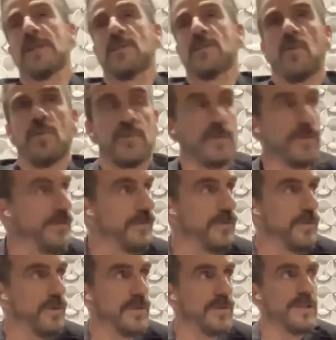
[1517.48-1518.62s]
to, to, to
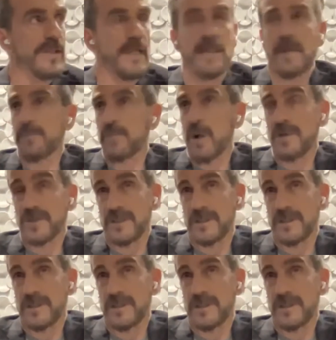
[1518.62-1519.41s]
understand that process.